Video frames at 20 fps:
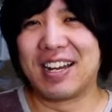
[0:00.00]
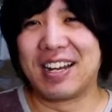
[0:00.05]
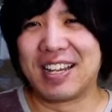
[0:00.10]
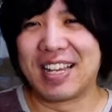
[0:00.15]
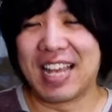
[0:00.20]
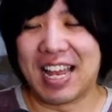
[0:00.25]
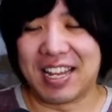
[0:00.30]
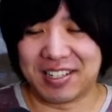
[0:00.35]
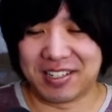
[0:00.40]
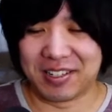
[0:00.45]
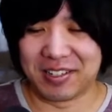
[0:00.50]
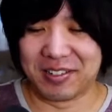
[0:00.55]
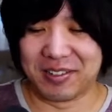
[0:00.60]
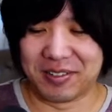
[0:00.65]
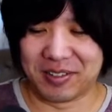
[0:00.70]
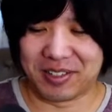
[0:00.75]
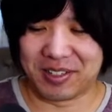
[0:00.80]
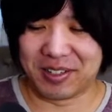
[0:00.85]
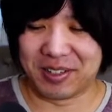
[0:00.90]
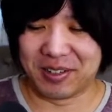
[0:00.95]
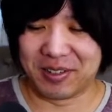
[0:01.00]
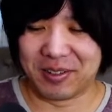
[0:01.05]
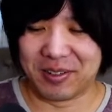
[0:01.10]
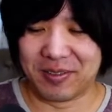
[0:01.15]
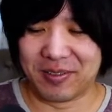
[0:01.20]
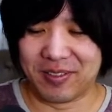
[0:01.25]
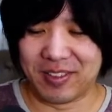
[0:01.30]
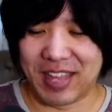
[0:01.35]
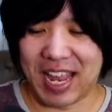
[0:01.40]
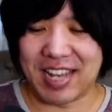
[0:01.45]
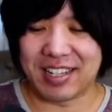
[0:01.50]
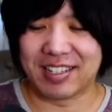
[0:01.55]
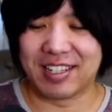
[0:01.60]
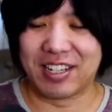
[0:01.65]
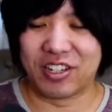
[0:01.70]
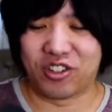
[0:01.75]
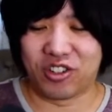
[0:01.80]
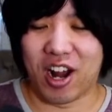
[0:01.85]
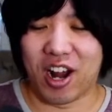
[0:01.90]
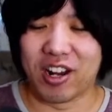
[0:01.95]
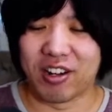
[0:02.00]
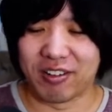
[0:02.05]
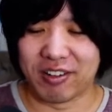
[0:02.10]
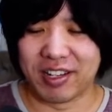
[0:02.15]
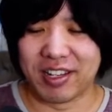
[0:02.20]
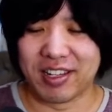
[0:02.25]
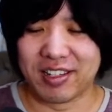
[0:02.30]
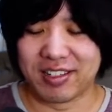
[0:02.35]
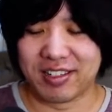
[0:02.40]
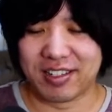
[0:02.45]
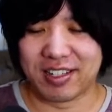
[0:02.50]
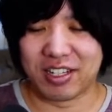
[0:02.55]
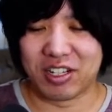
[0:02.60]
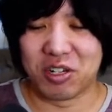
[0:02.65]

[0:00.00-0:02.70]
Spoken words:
Yeah, so that's the genre it is a